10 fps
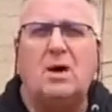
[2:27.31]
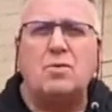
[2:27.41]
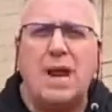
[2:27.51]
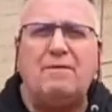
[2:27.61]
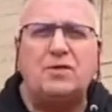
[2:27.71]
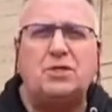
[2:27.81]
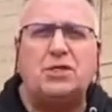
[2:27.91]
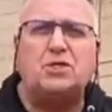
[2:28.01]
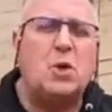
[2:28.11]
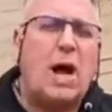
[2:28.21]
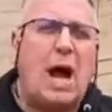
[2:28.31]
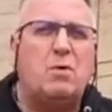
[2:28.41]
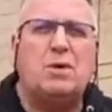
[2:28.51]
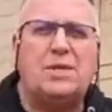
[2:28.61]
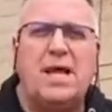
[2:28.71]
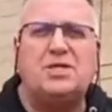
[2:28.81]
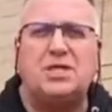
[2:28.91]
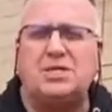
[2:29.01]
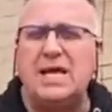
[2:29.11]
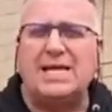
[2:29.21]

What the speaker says: refugees to our nations.